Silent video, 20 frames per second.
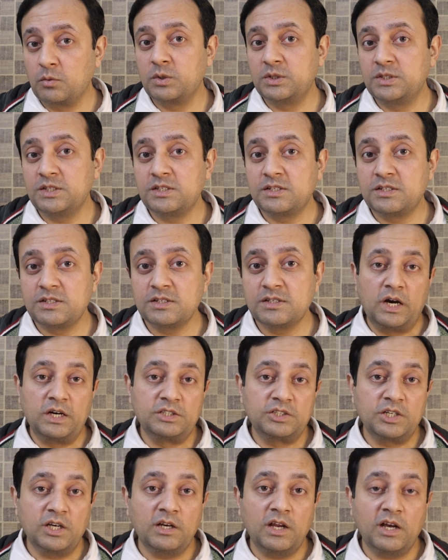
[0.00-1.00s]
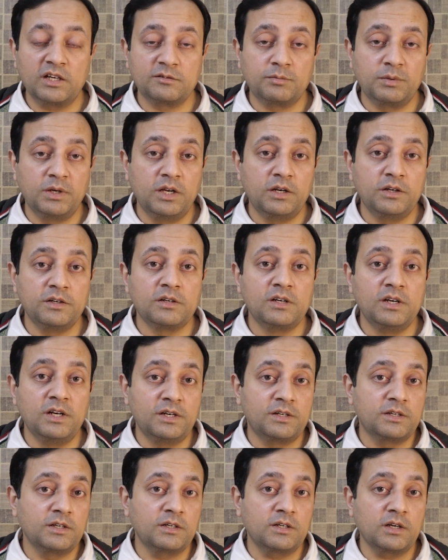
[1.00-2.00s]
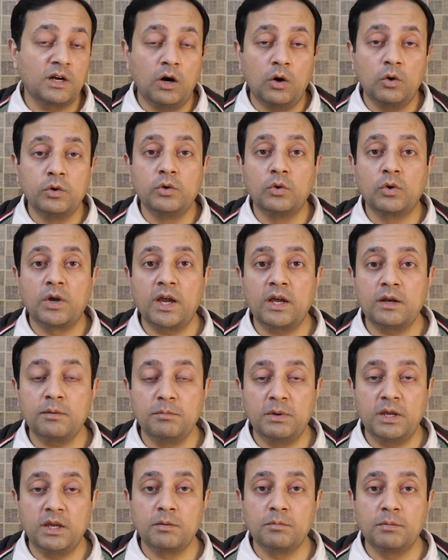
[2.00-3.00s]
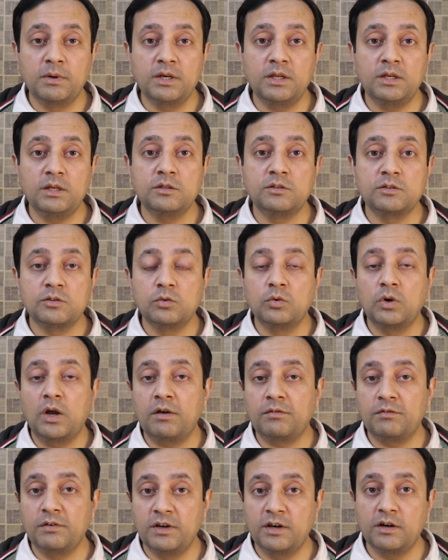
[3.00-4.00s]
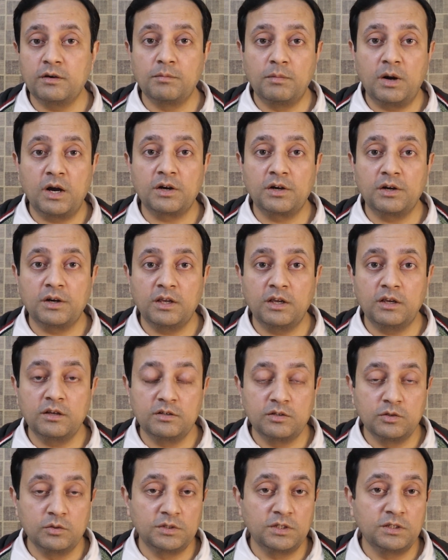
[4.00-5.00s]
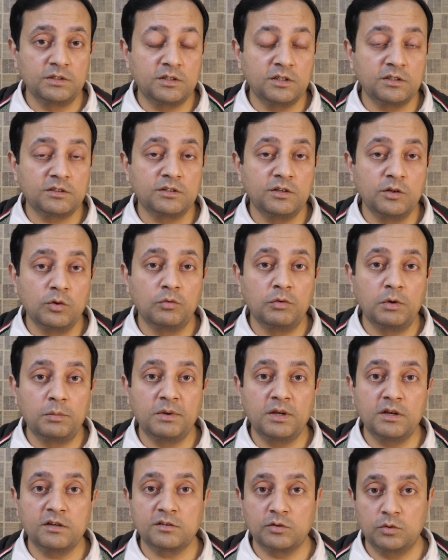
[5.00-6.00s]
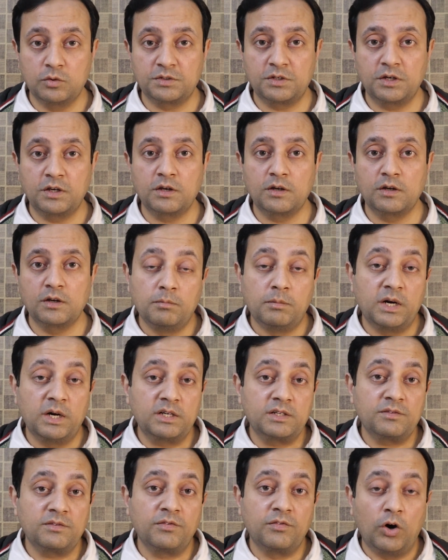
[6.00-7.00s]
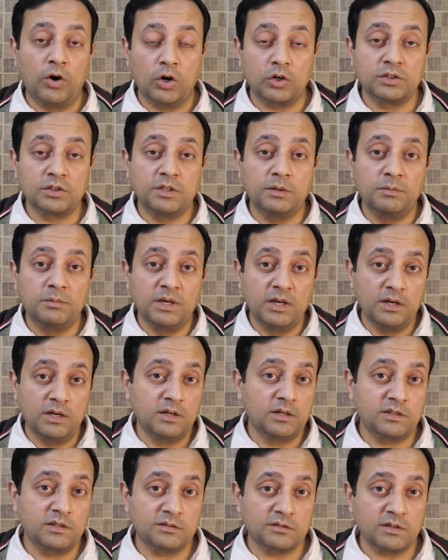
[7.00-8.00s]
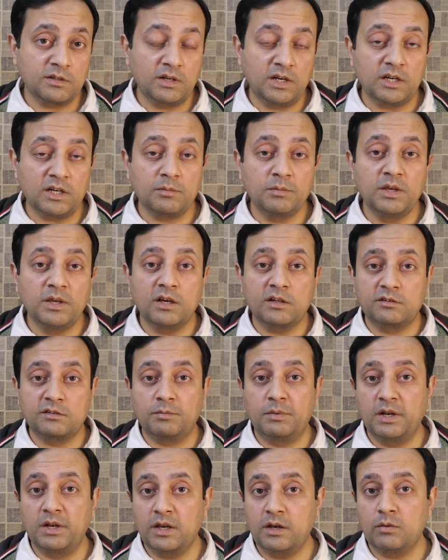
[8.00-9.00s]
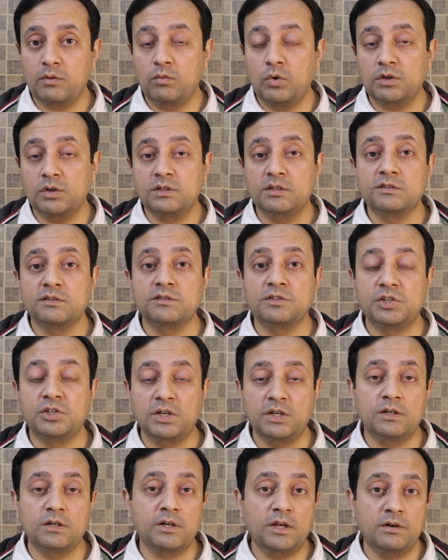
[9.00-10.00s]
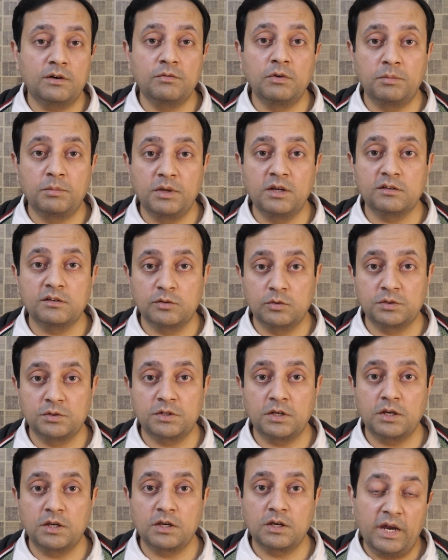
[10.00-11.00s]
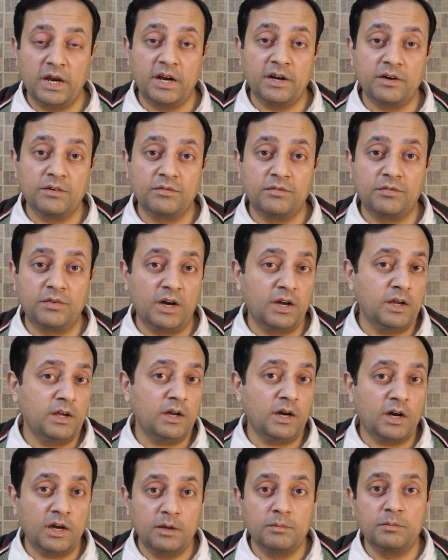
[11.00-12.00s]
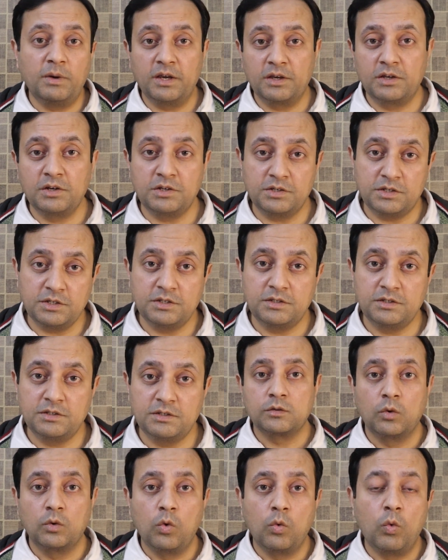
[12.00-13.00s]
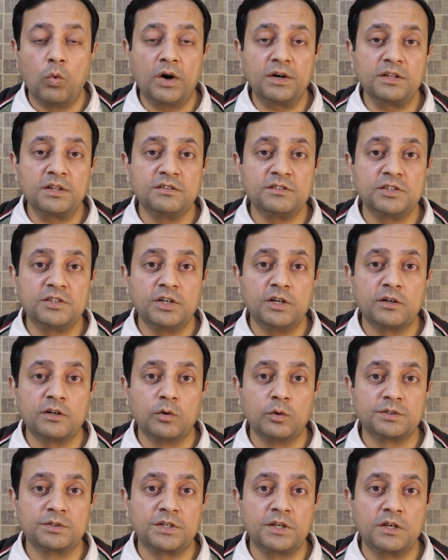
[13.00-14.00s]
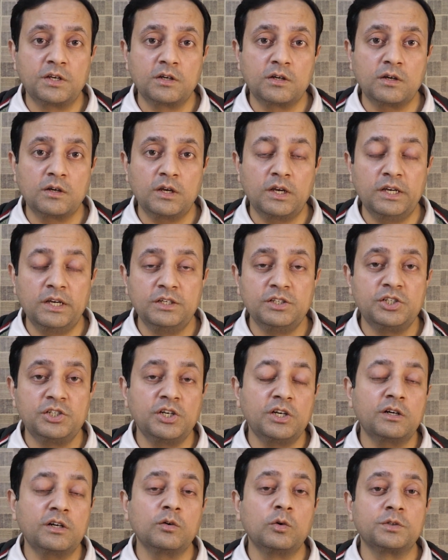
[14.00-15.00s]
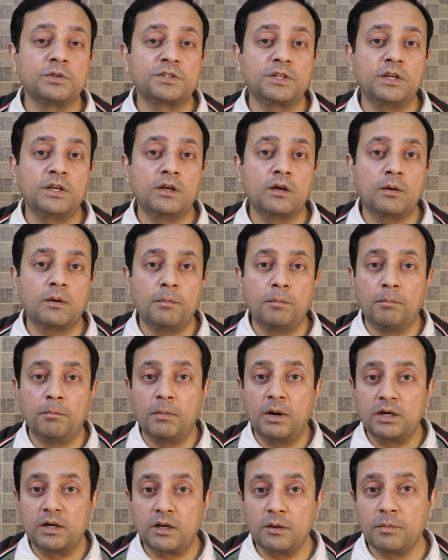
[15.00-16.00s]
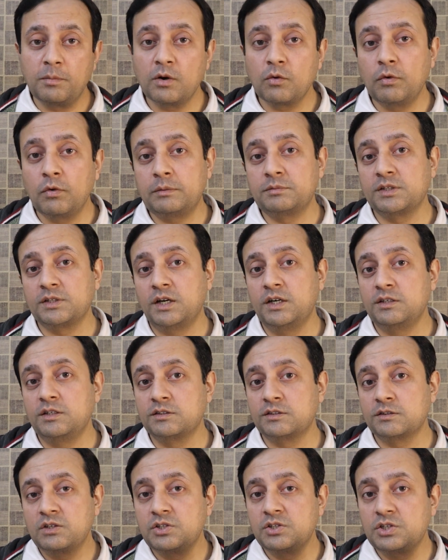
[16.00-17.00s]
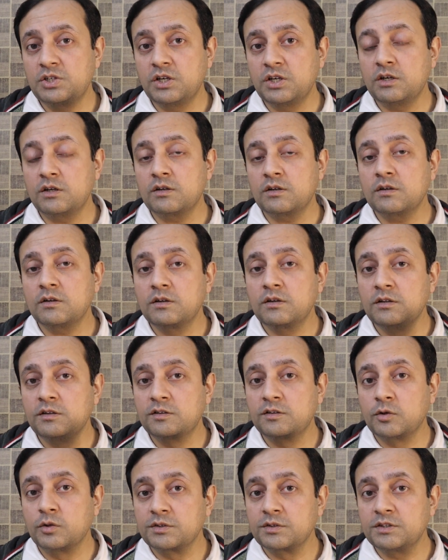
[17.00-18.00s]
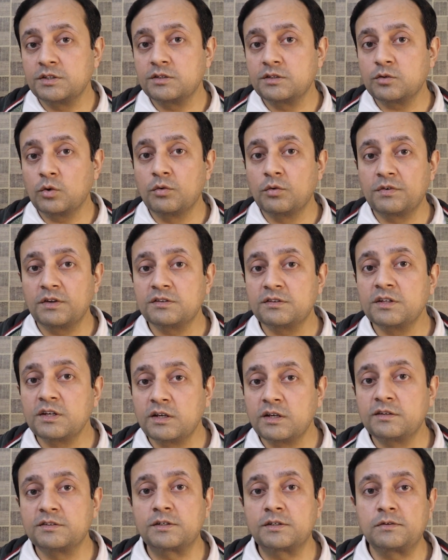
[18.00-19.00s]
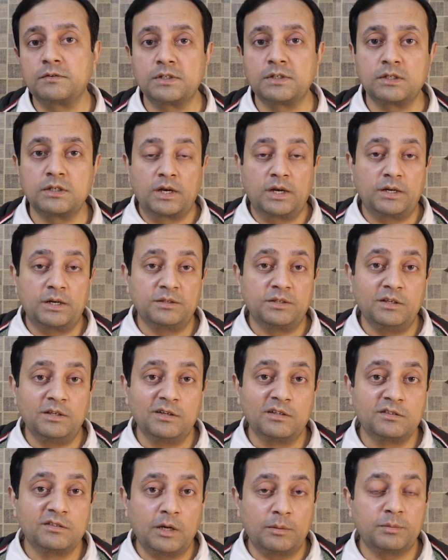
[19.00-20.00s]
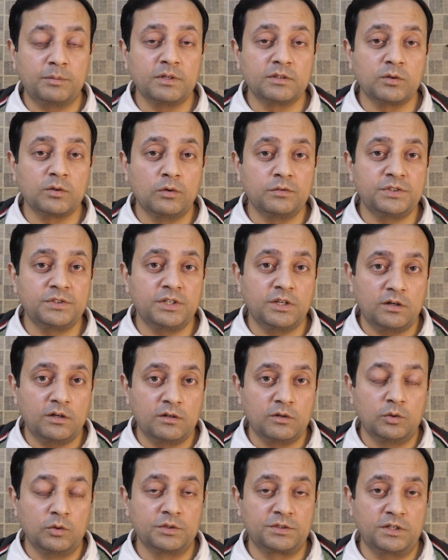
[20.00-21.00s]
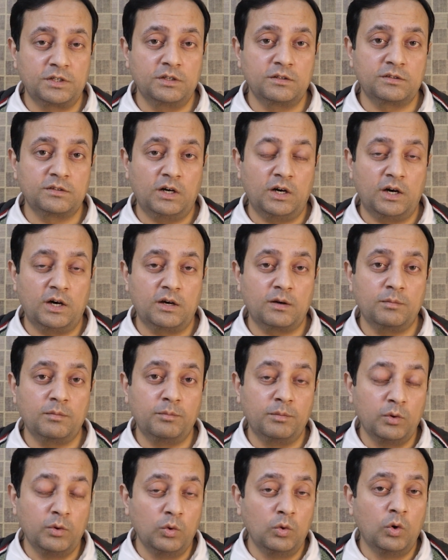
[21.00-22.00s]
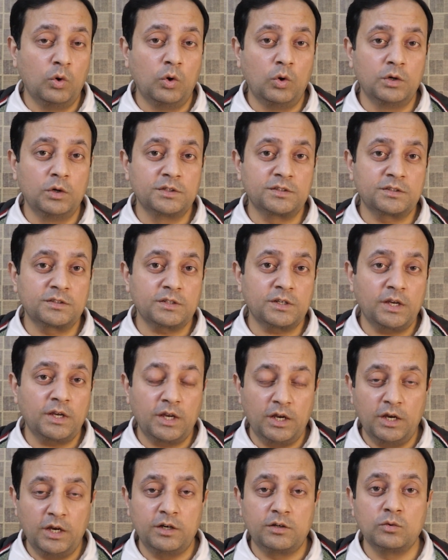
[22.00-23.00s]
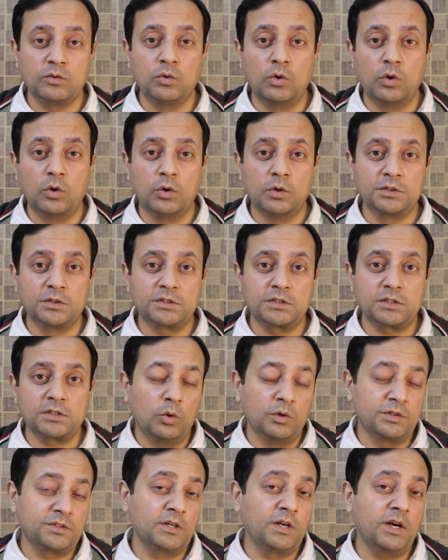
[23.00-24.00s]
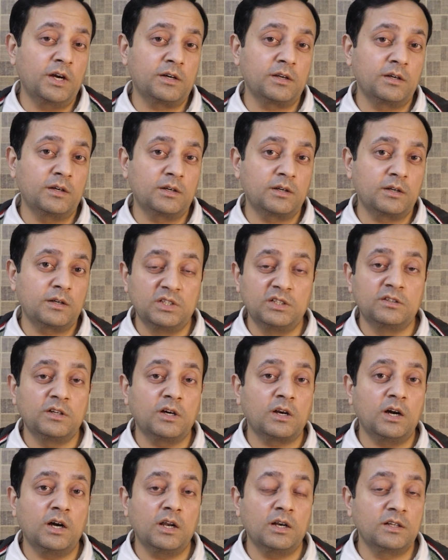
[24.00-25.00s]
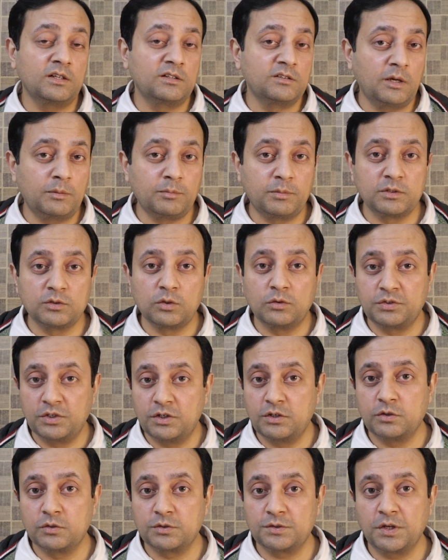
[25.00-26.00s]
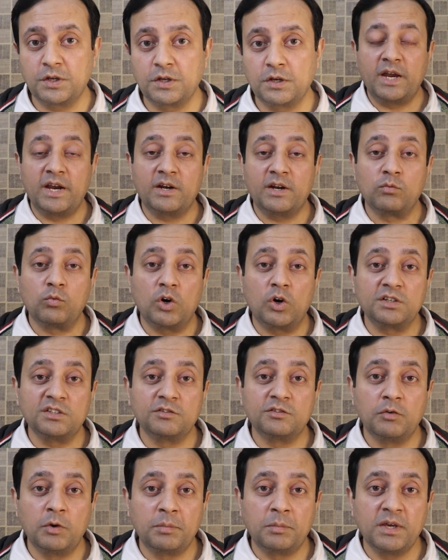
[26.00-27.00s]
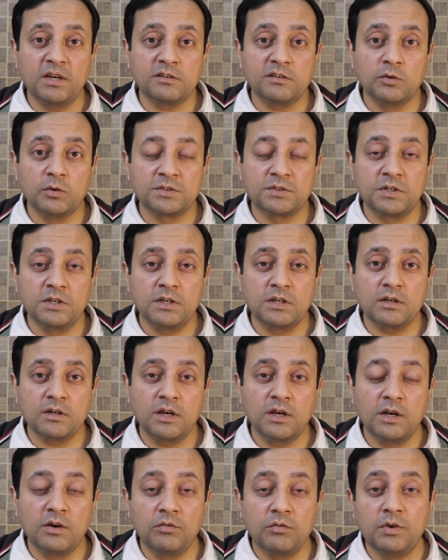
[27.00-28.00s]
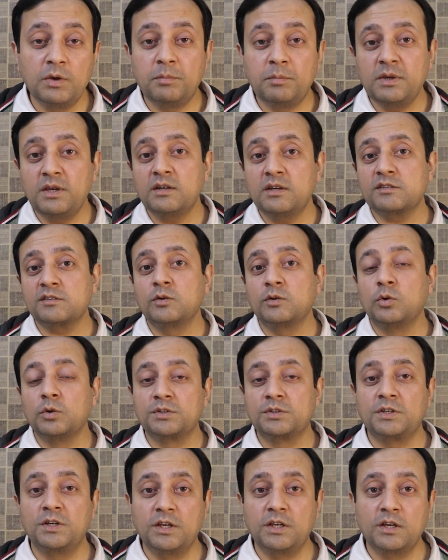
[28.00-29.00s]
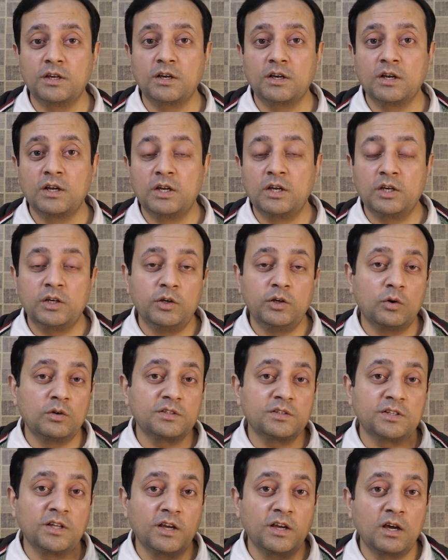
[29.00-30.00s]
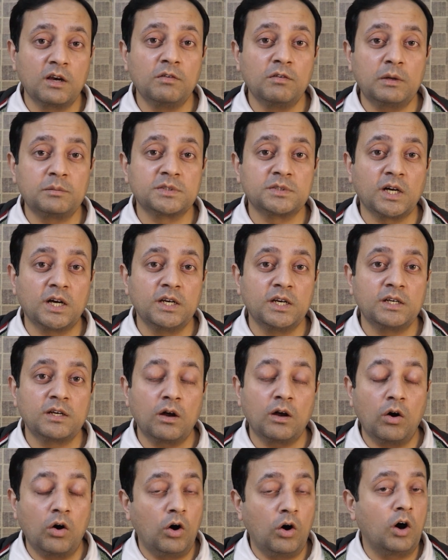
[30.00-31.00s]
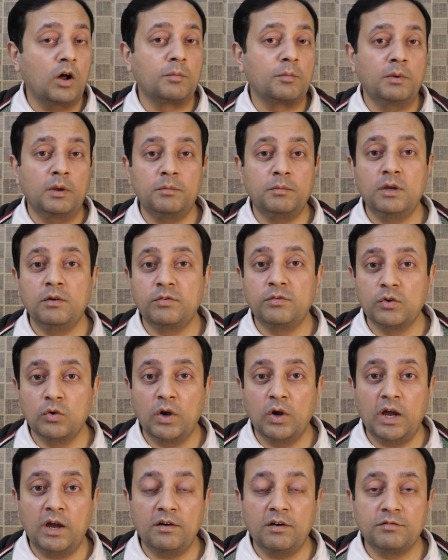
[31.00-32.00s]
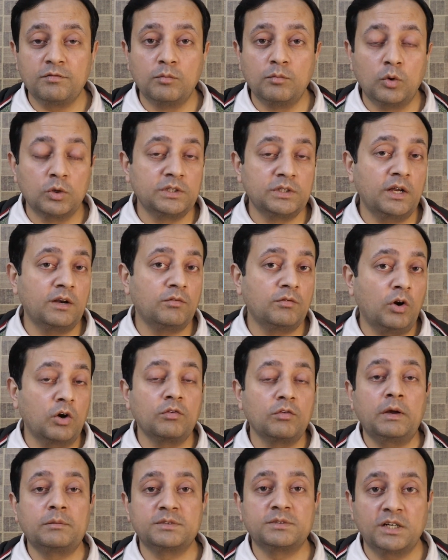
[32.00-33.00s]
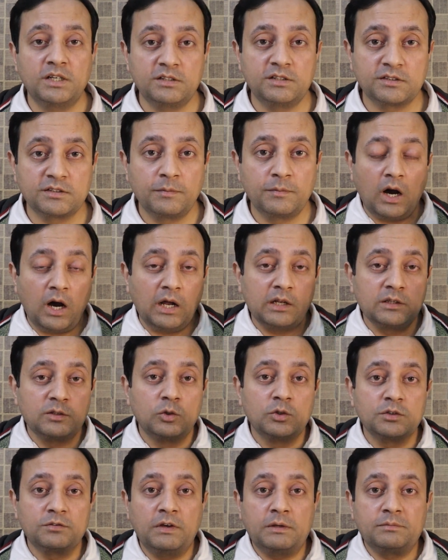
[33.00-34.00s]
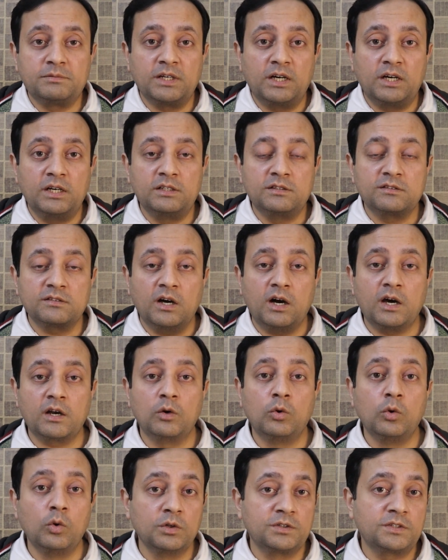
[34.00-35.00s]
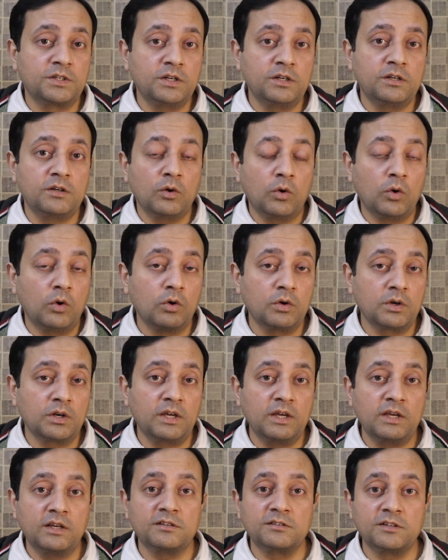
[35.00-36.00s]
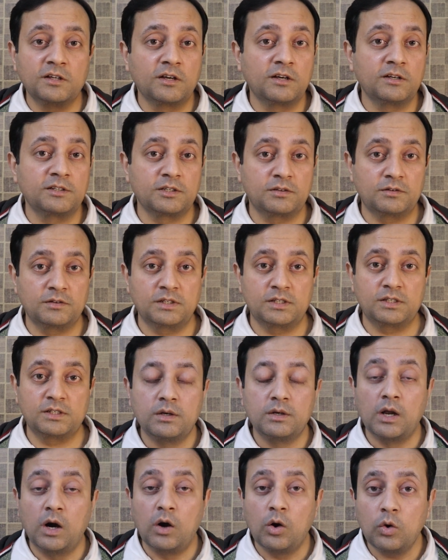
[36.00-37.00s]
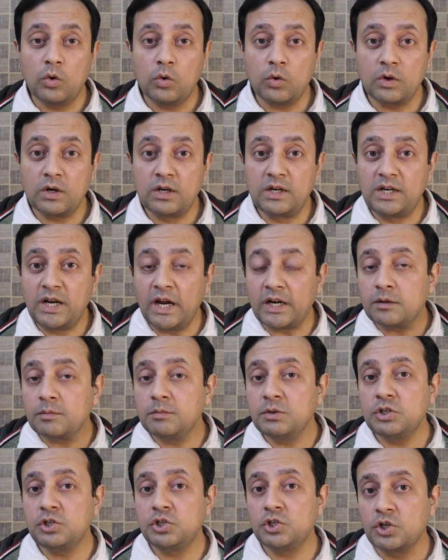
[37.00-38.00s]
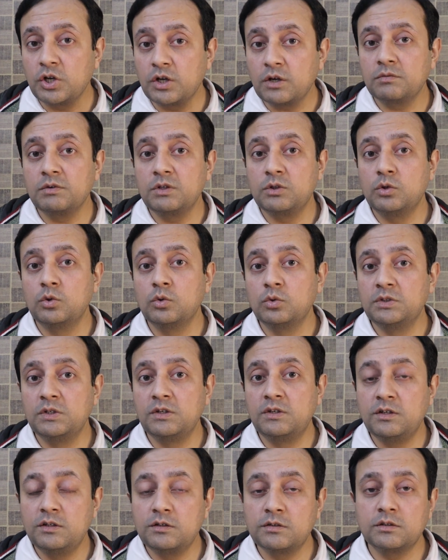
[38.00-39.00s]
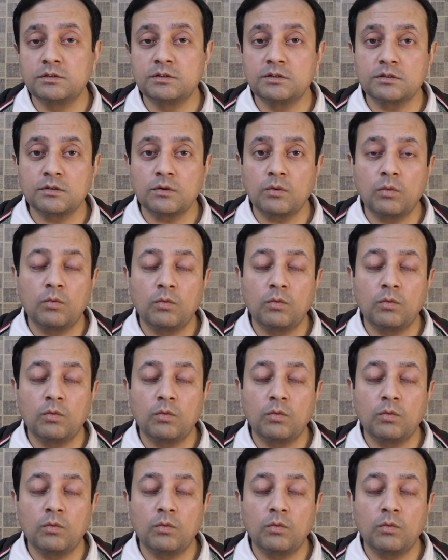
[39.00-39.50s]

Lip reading: with it. I shall explain it later how you can make money through affiliate marketing using this new VPS hosting. But for the beginners, let me explain what is shared and VPS hosting and why I migrated. So what is shared hosting? In shared hosting, multiple websites share resources of a single server. And the examples of shared hostings are Bluehost, A2Host, HostGator. These are all examples of shared hosting. And what is VPS hosting? In VPS hosting, your single website, or maybe if you have more than one websites, all those websites are hosted on a single server. Now let me share with you the reasons